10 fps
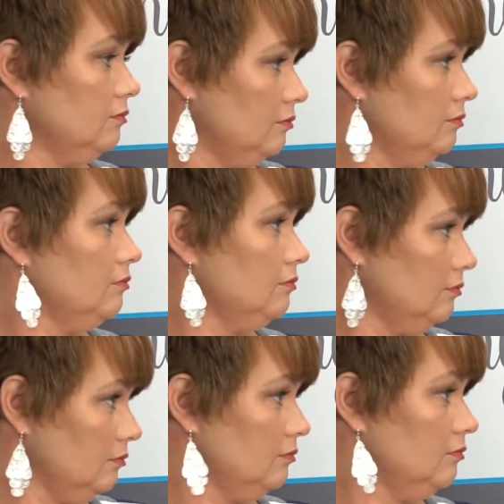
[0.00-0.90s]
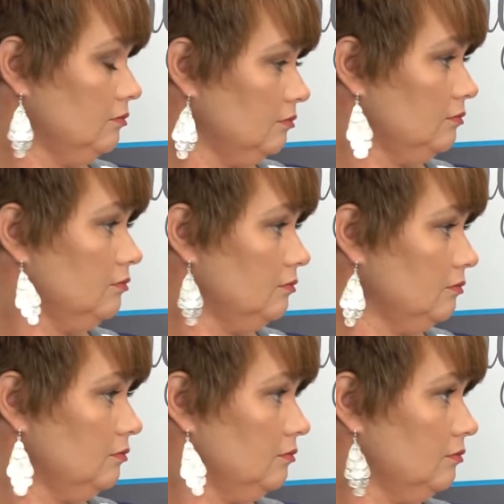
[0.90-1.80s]

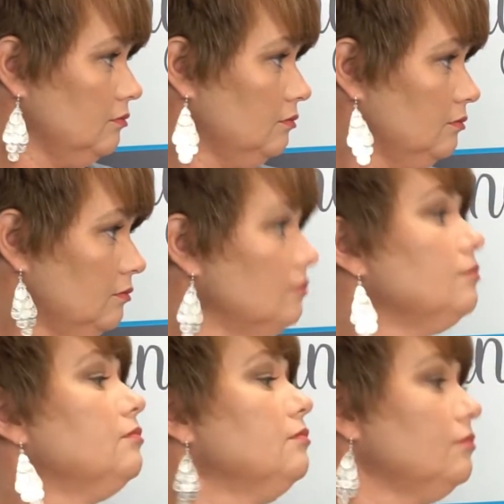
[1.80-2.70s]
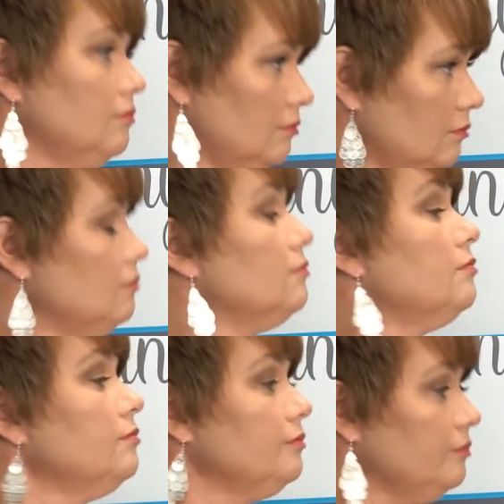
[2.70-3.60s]

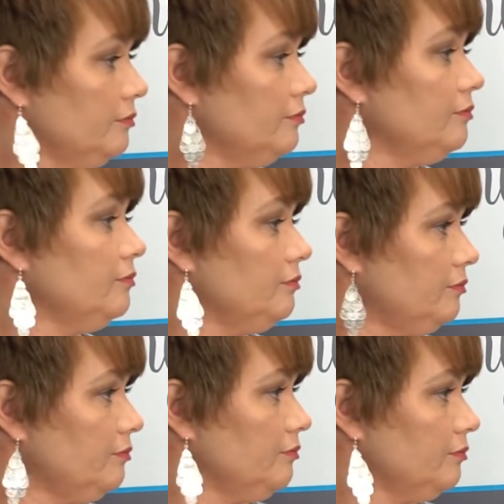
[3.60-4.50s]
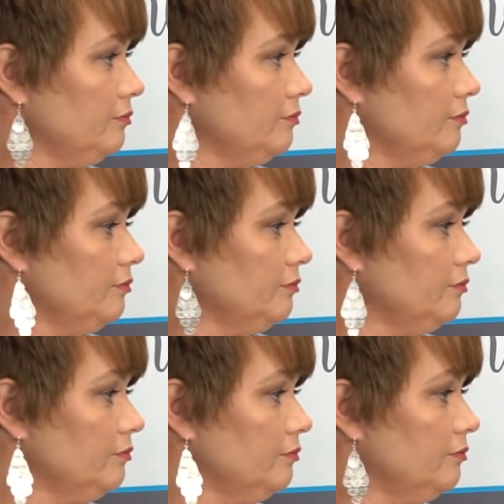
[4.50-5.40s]

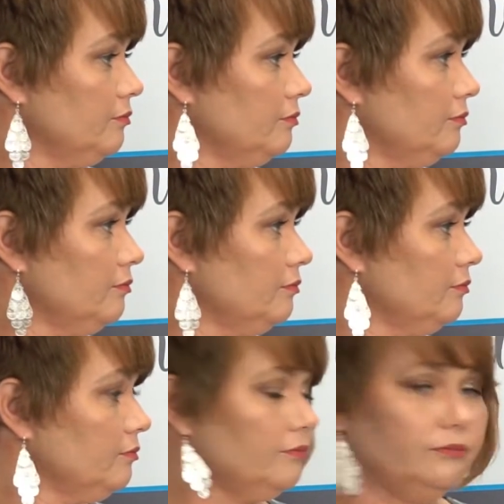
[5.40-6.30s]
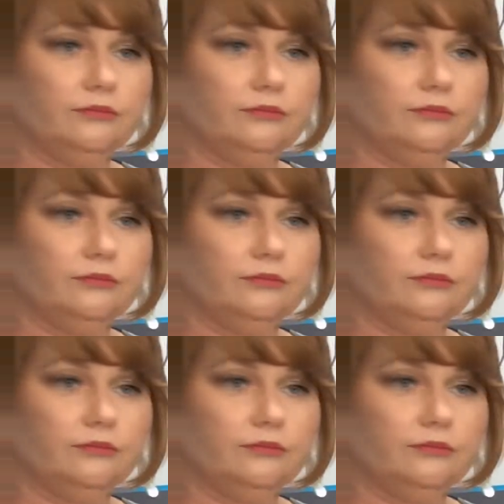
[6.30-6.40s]
The person shown says nothing.